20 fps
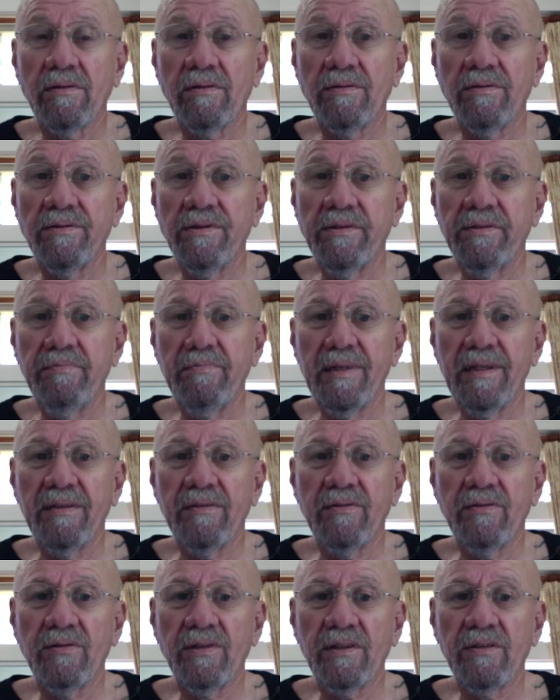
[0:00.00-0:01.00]
just made
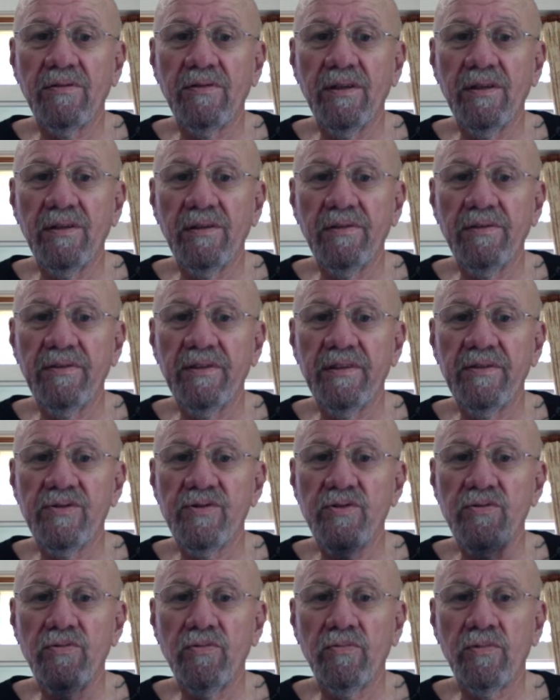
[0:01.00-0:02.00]
6 years in
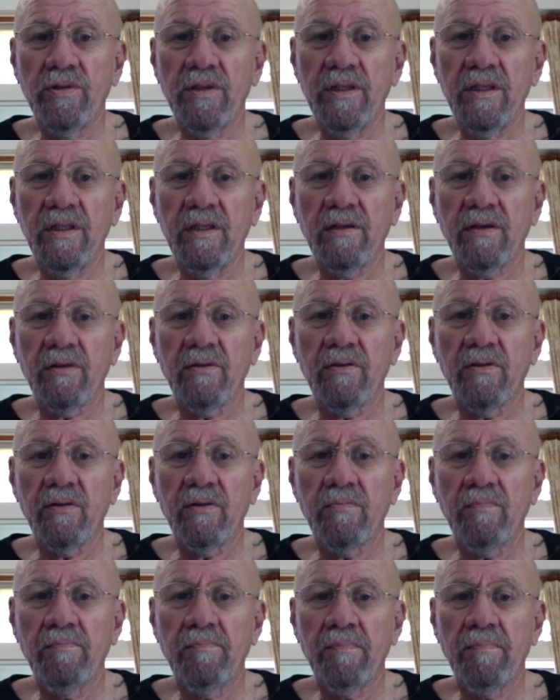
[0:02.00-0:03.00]
June,
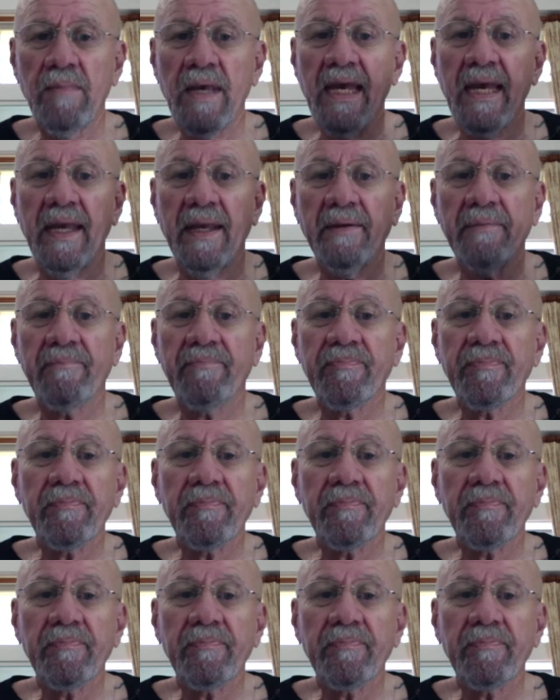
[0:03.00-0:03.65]
May.